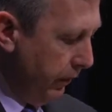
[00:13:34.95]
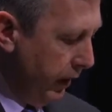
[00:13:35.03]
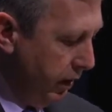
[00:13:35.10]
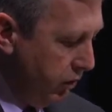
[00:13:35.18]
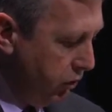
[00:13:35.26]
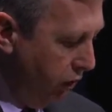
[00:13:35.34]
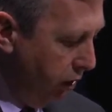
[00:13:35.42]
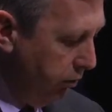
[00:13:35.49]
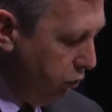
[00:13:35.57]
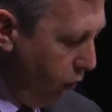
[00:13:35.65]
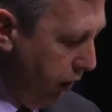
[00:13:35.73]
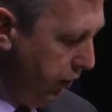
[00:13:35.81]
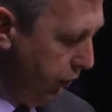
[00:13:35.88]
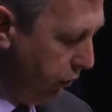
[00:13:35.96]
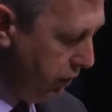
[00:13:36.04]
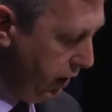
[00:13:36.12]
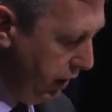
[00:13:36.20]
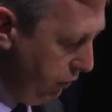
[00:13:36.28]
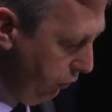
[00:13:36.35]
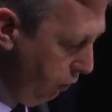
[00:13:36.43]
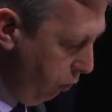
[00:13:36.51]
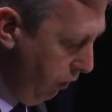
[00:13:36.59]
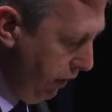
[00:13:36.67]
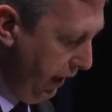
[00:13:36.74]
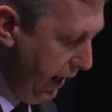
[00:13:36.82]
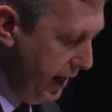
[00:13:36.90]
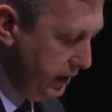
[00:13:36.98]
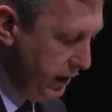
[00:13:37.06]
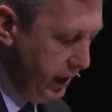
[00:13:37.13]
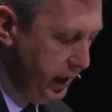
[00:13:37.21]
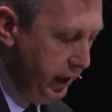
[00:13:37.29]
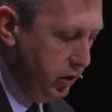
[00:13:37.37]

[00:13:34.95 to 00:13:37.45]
Psalms 113 through 118.